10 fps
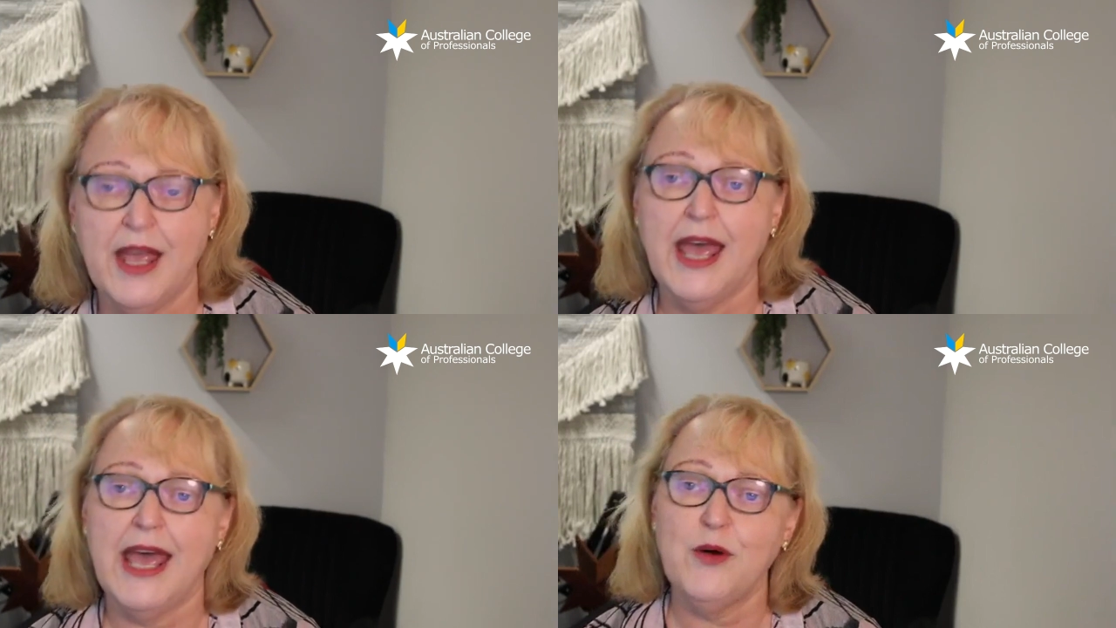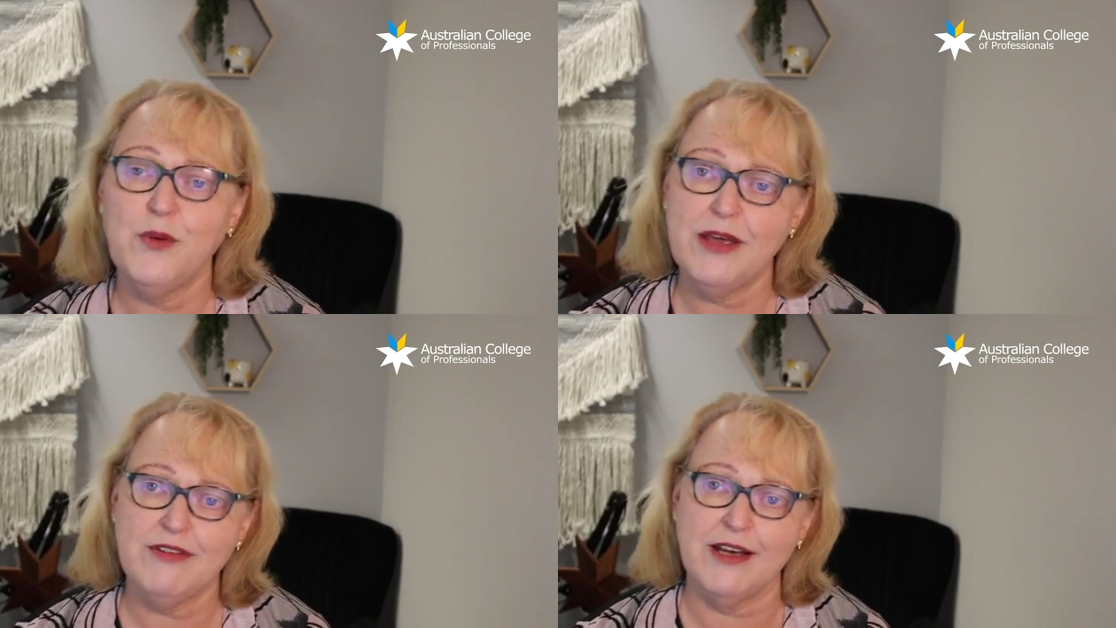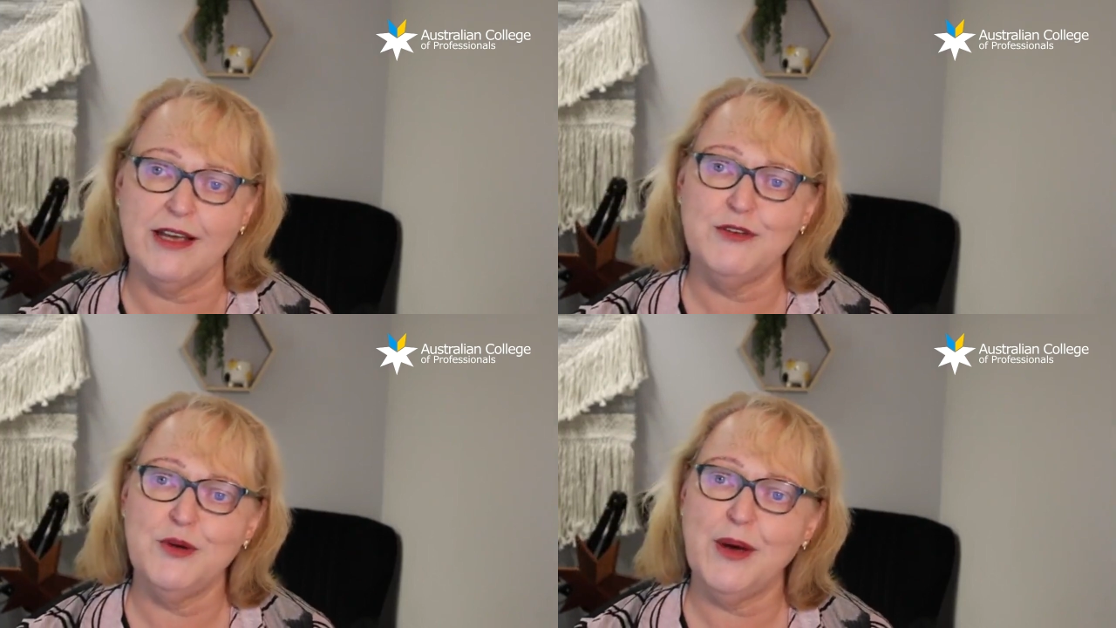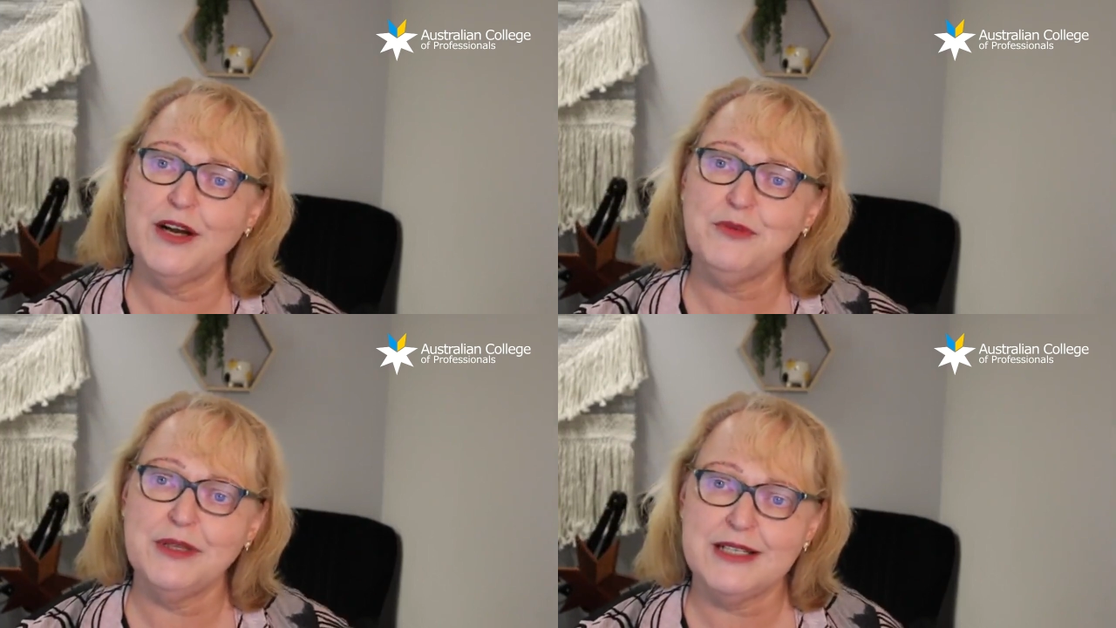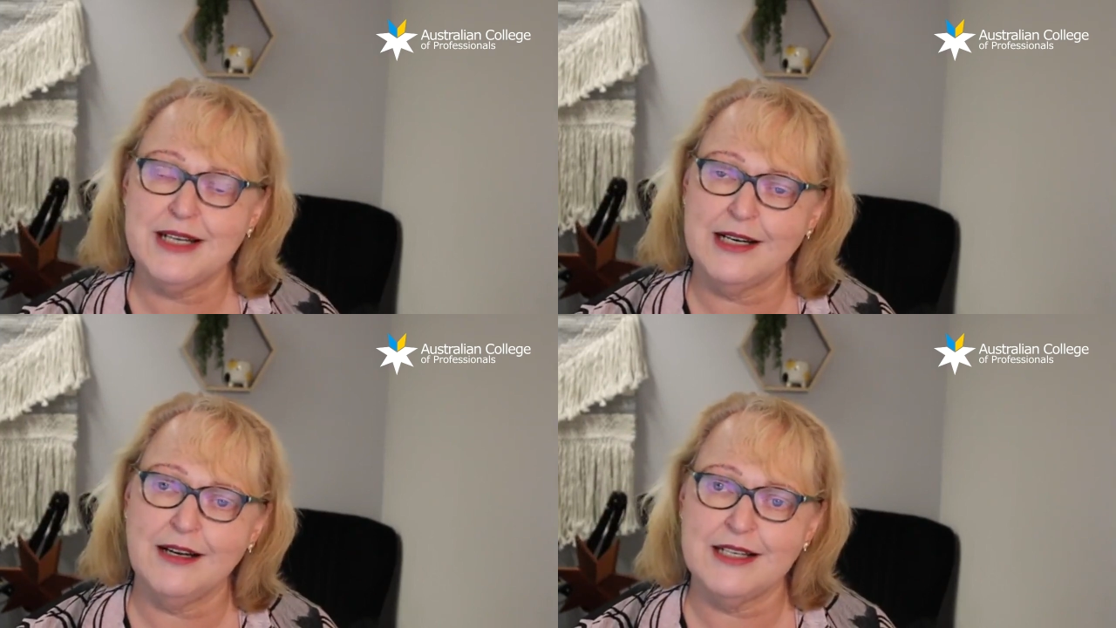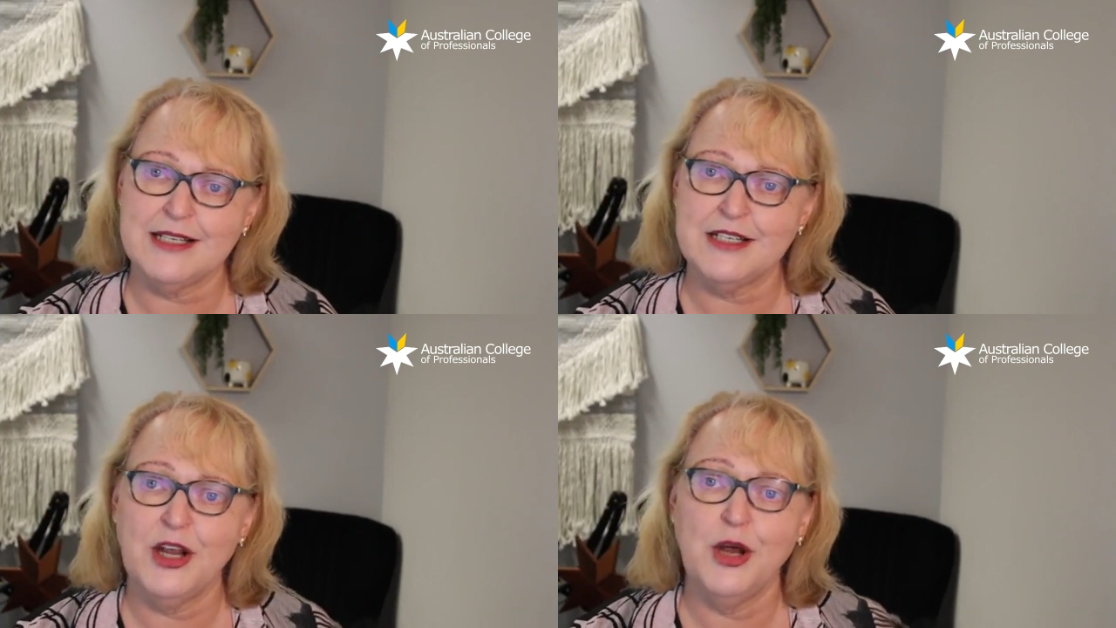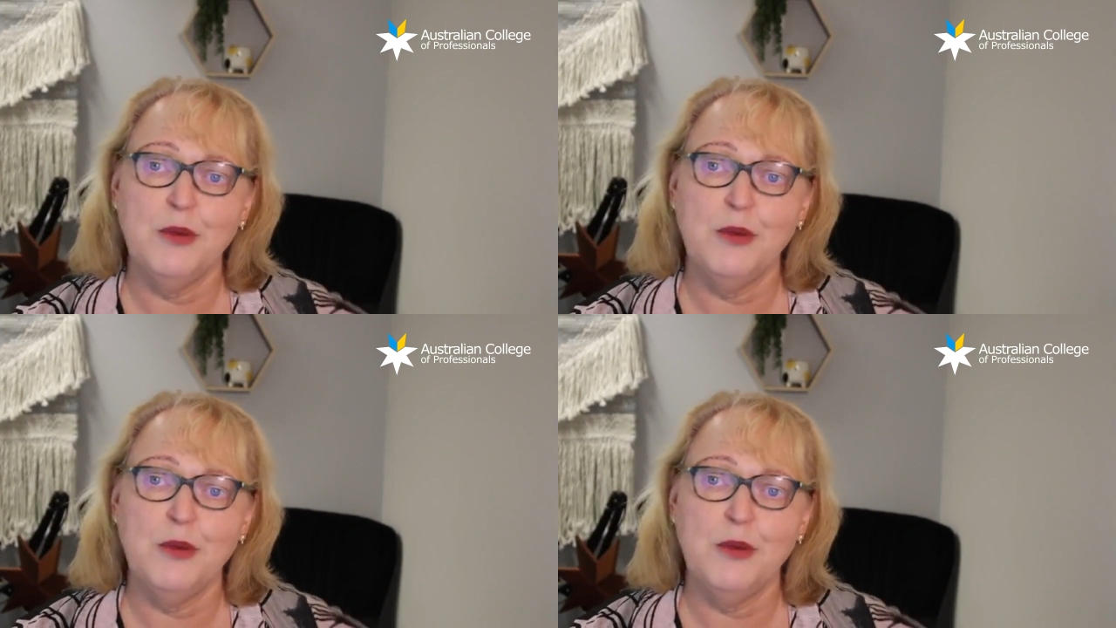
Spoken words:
However, if you had a real estate license